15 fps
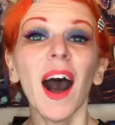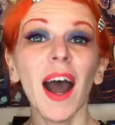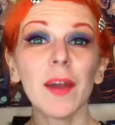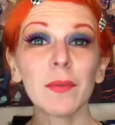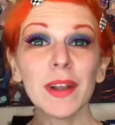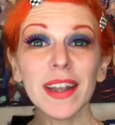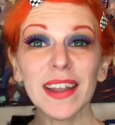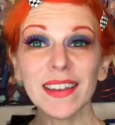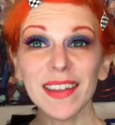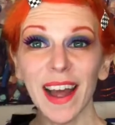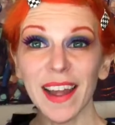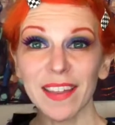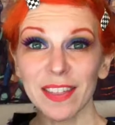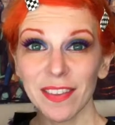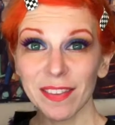I really
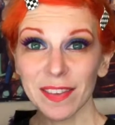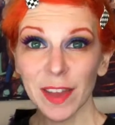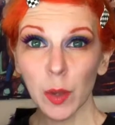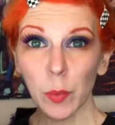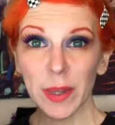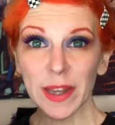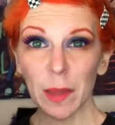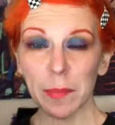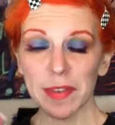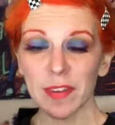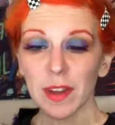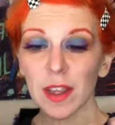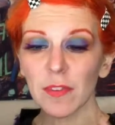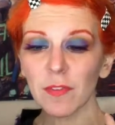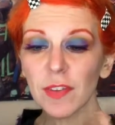like this liquid
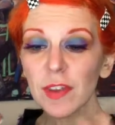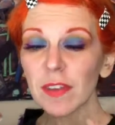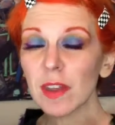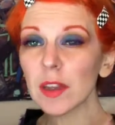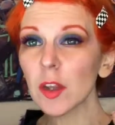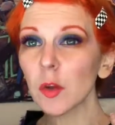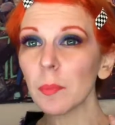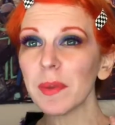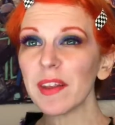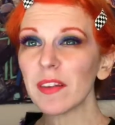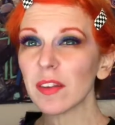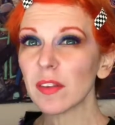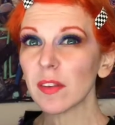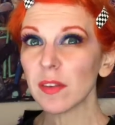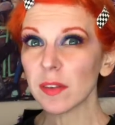lipstick. It feels a little
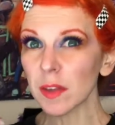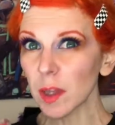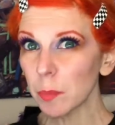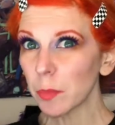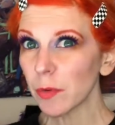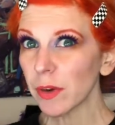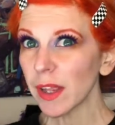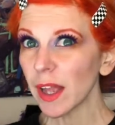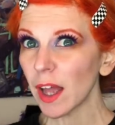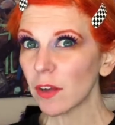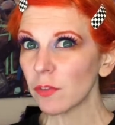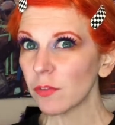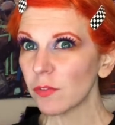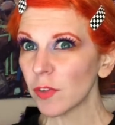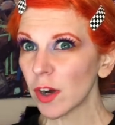bit slippery
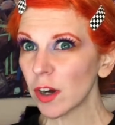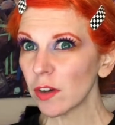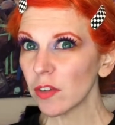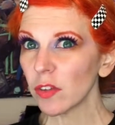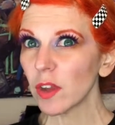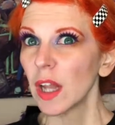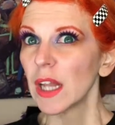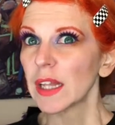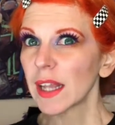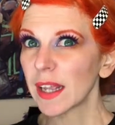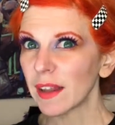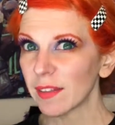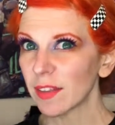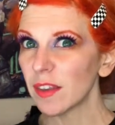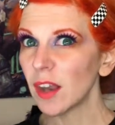at first,
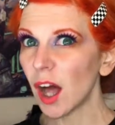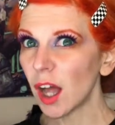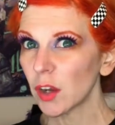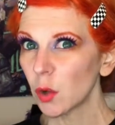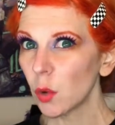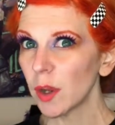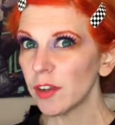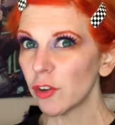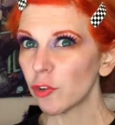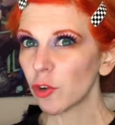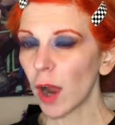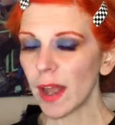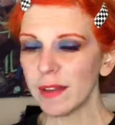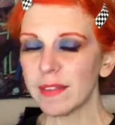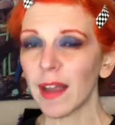like it's not going to
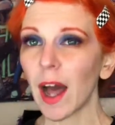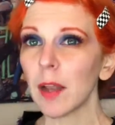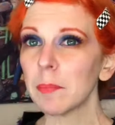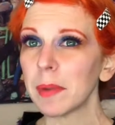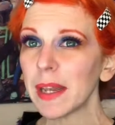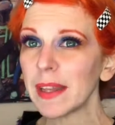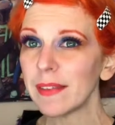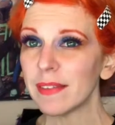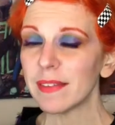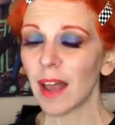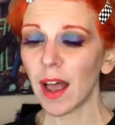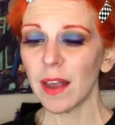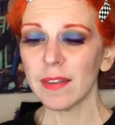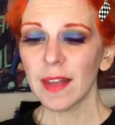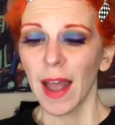dry down, but it
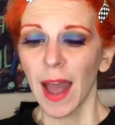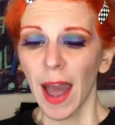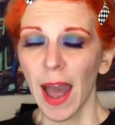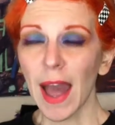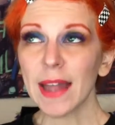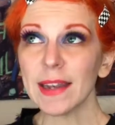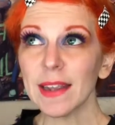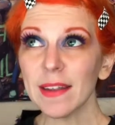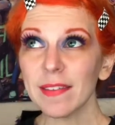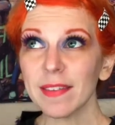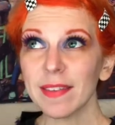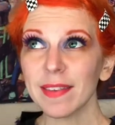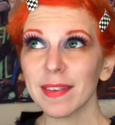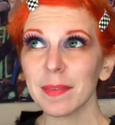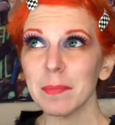does. And
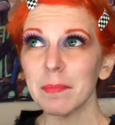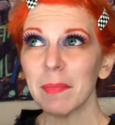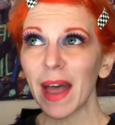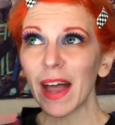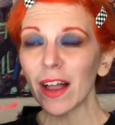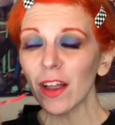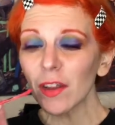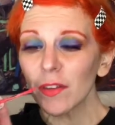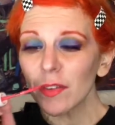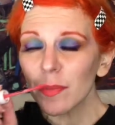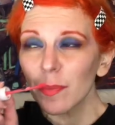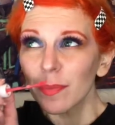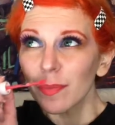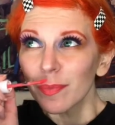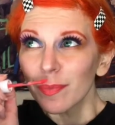it smells